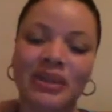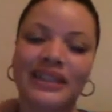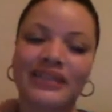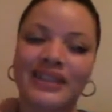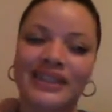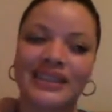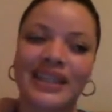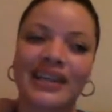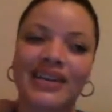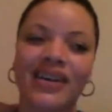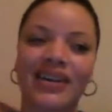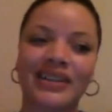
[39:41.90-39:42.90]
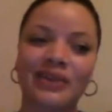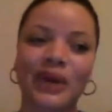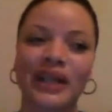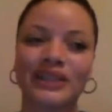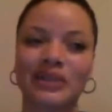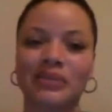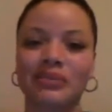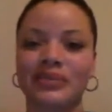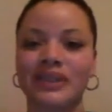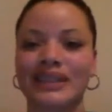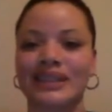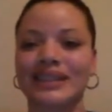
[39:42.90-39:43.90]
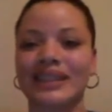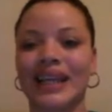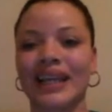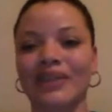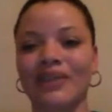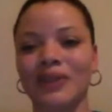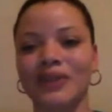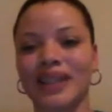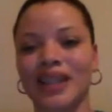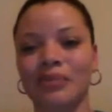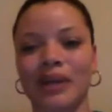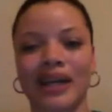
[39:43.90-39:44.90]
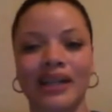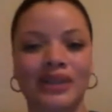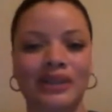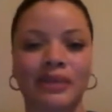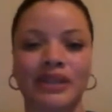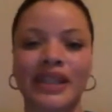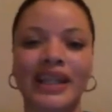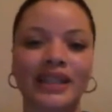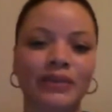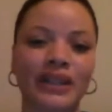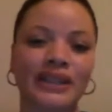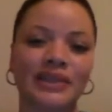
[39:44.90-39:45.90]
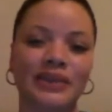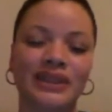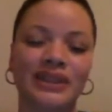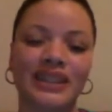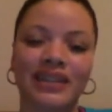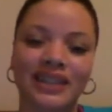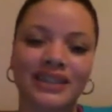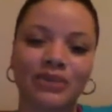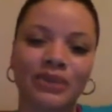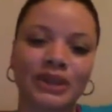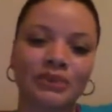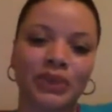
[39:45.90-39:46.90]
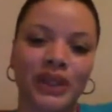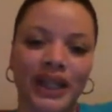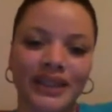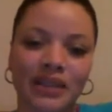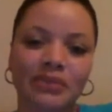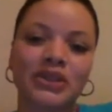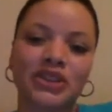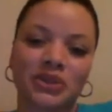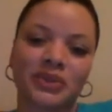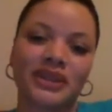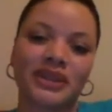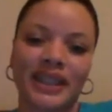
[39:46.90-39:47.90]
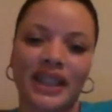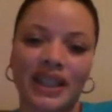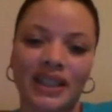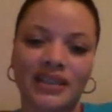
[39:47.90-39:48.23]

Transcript: but it was just kind of hard to watch him say, we'll take back what's been taken from us, which sounded so much more like something she would say.